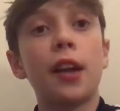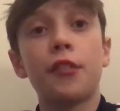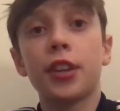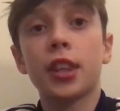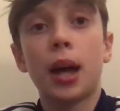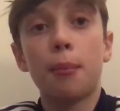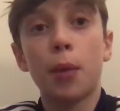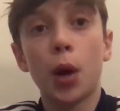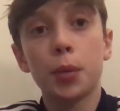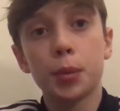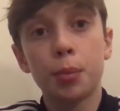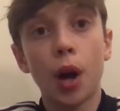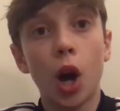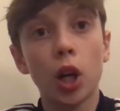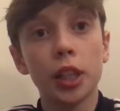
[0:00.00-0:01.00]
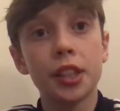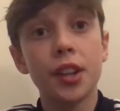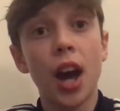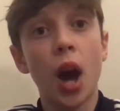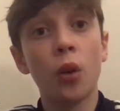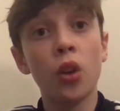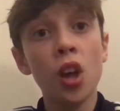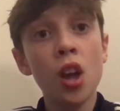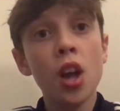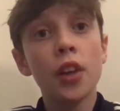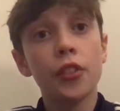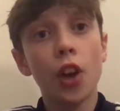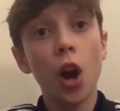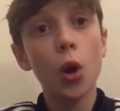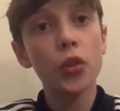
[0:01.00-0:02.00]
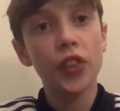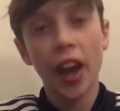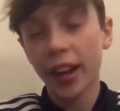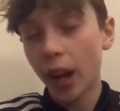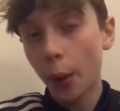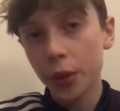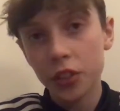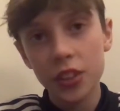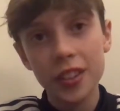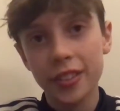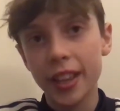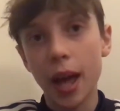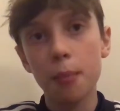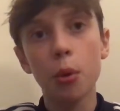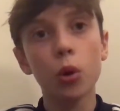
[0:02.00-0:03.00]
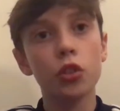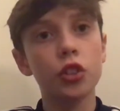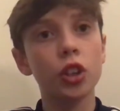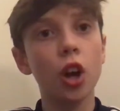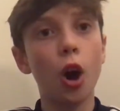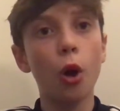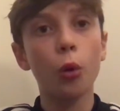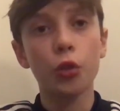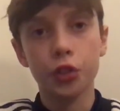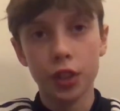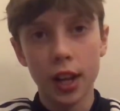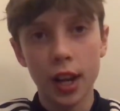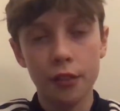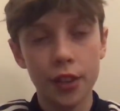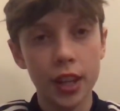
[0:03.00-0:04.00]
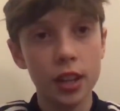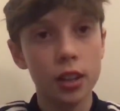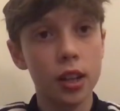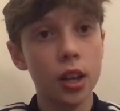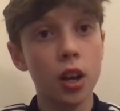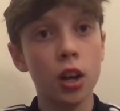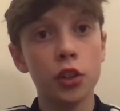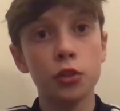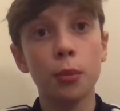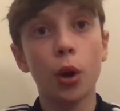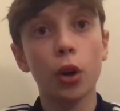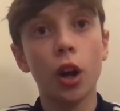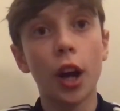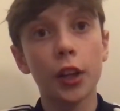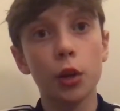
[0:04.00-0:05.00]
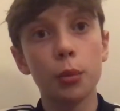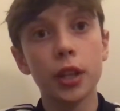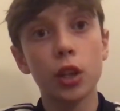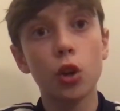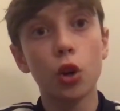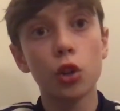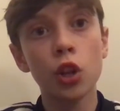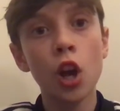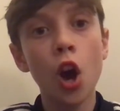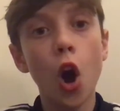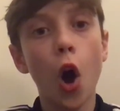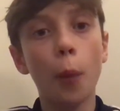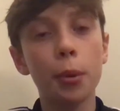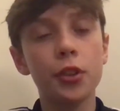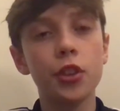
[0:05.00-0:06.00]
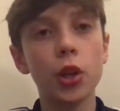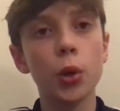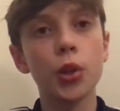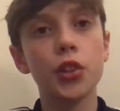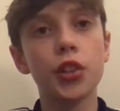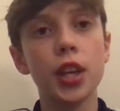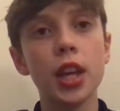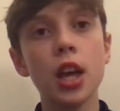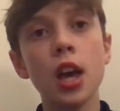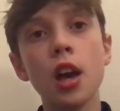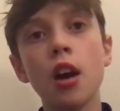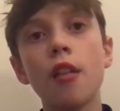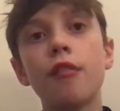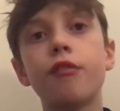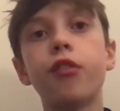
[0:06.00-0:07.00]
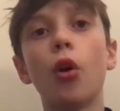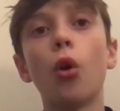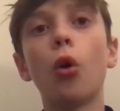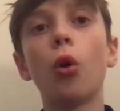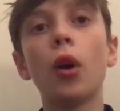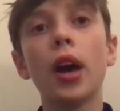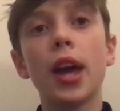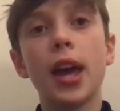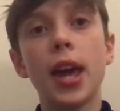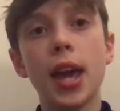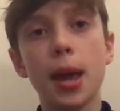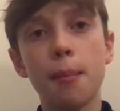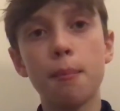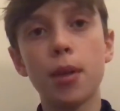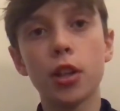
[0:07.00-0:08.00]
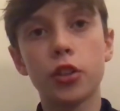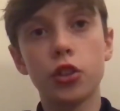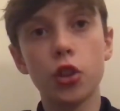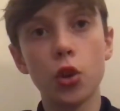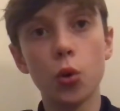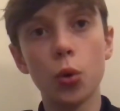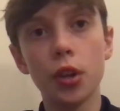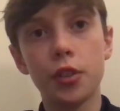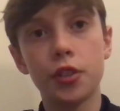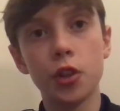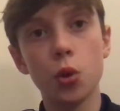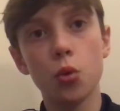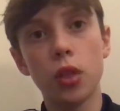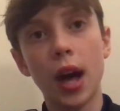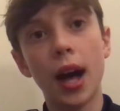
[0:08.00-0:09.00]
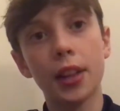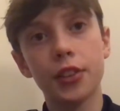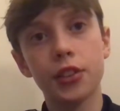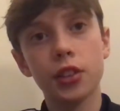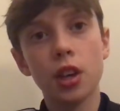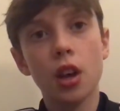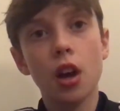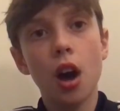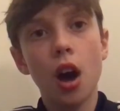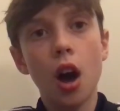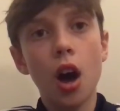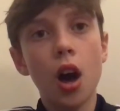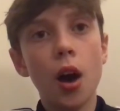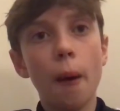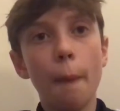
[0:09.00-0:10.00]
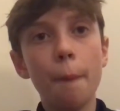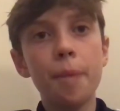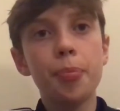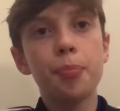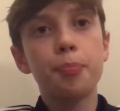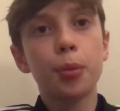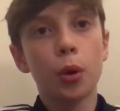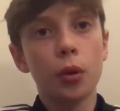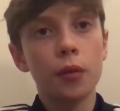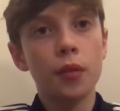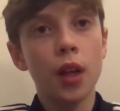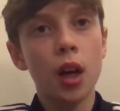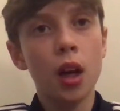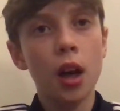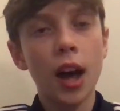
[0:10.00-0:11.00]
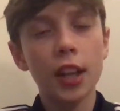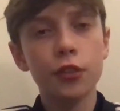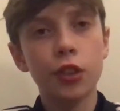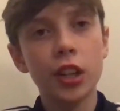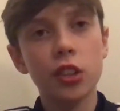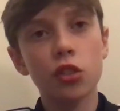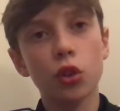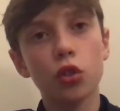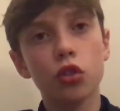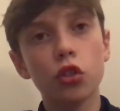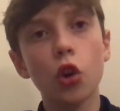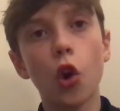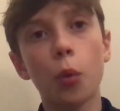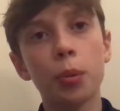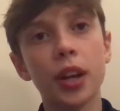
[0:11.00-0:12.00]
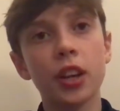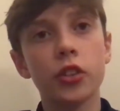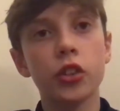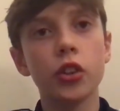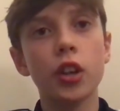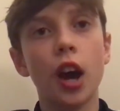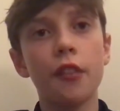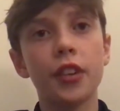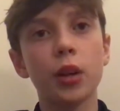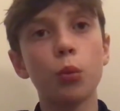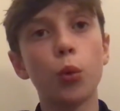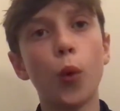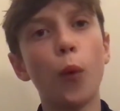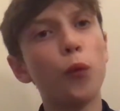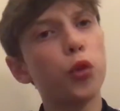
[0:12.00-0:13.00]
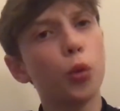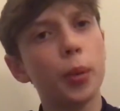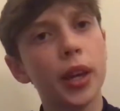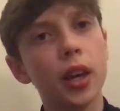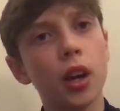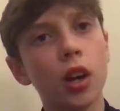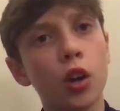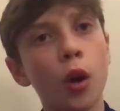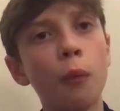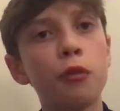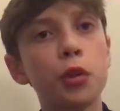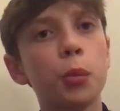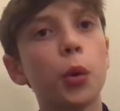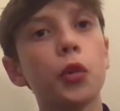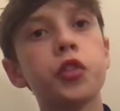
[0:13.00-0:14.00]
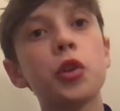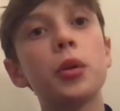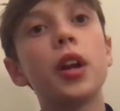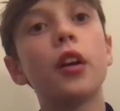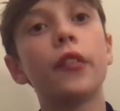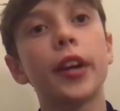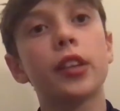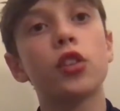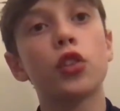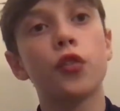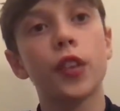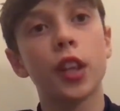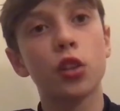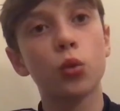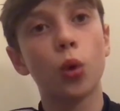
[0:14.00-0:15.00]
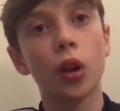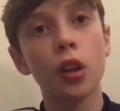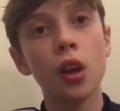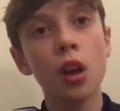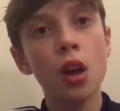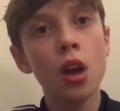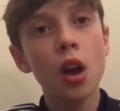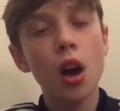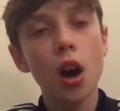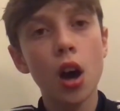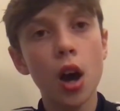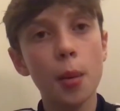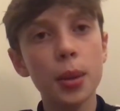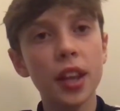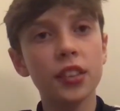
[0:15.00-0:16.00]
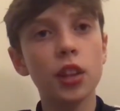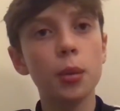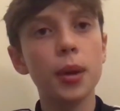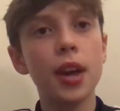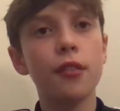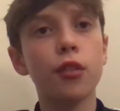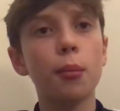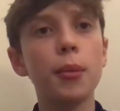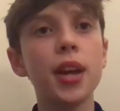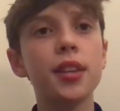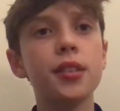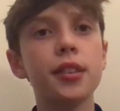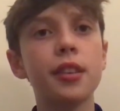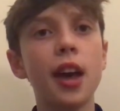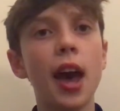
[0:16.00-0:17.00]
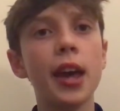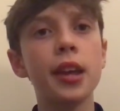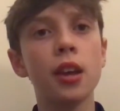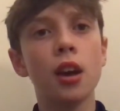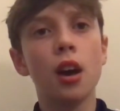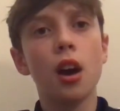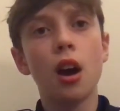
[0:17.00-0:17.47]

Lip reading: I think that might be partly down to Jose. Now he just needs to get amongst the goals, and I think tomorrow night could be a good opportunity for him to do that. But as for any sort of score prediction, I think Wolves will be comfortable 2-0 victors for this one. But that's going to be it from me today.